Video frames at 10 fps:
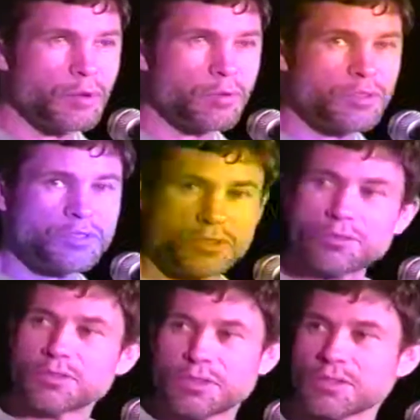were the
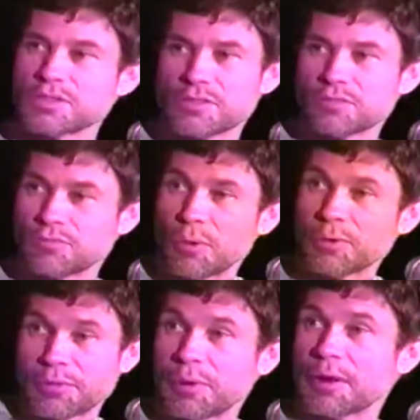2 kids in the
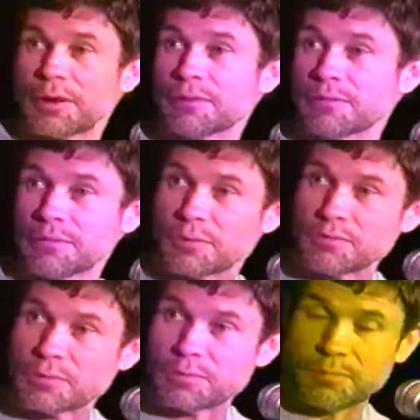4th grade
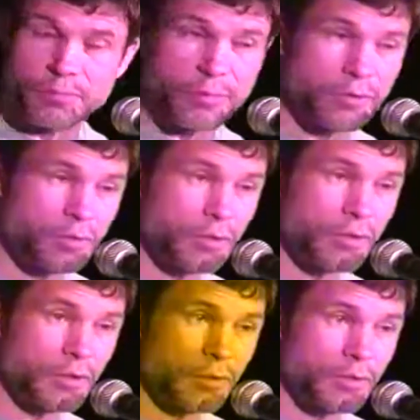of
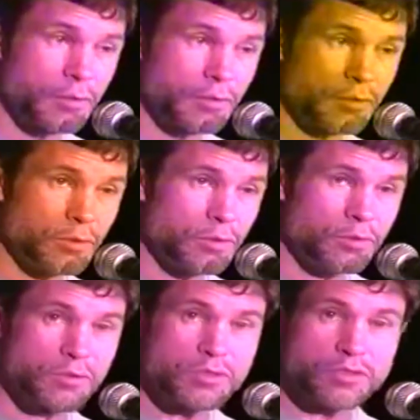the
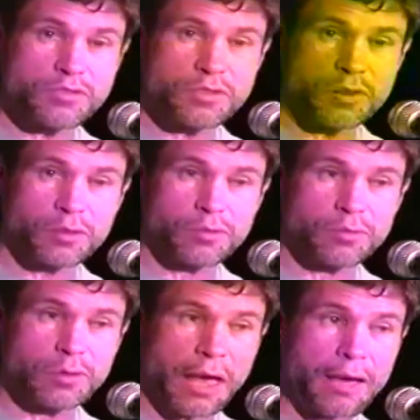University of Chicago
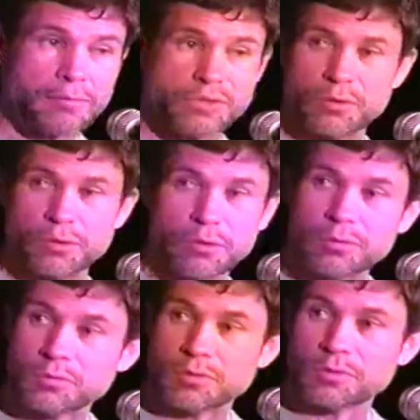Lab School
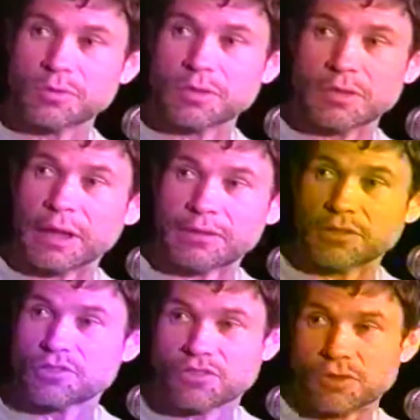who
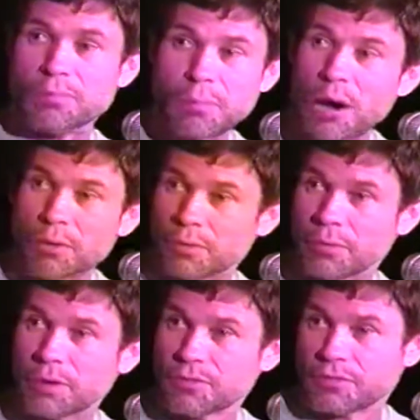elected
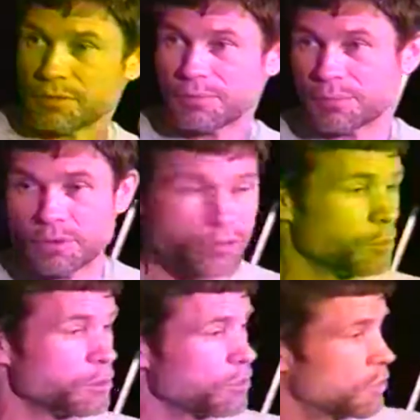trombone as the
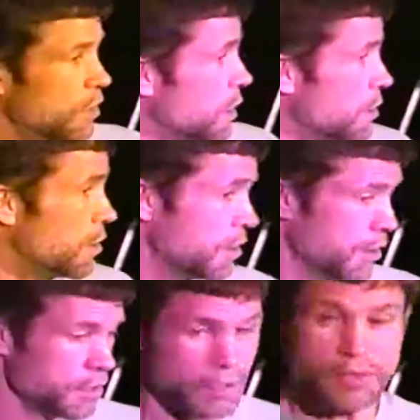instrument to take
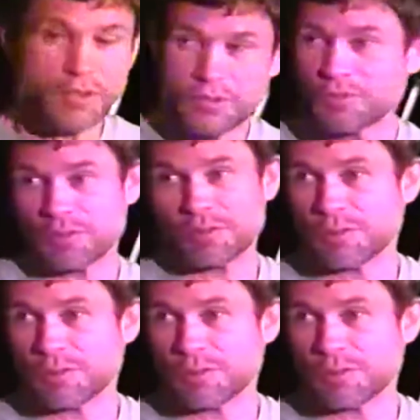in this,